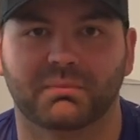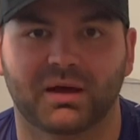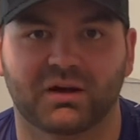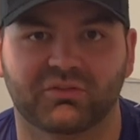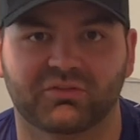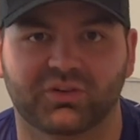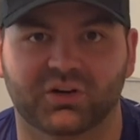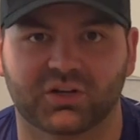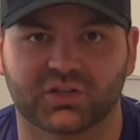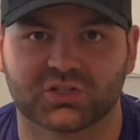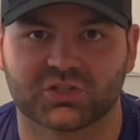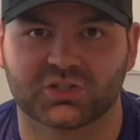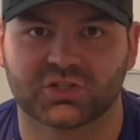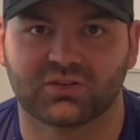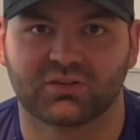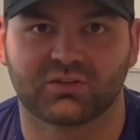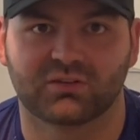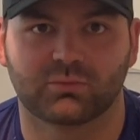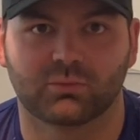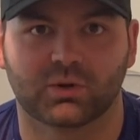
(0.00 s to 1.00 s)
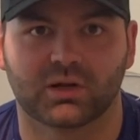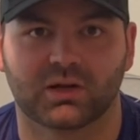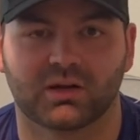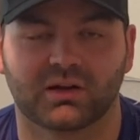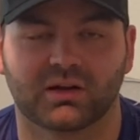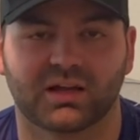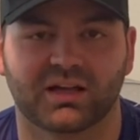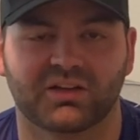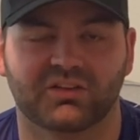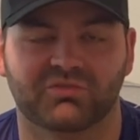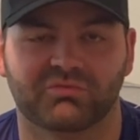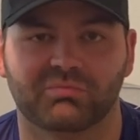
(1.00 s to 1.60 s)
malfunctions where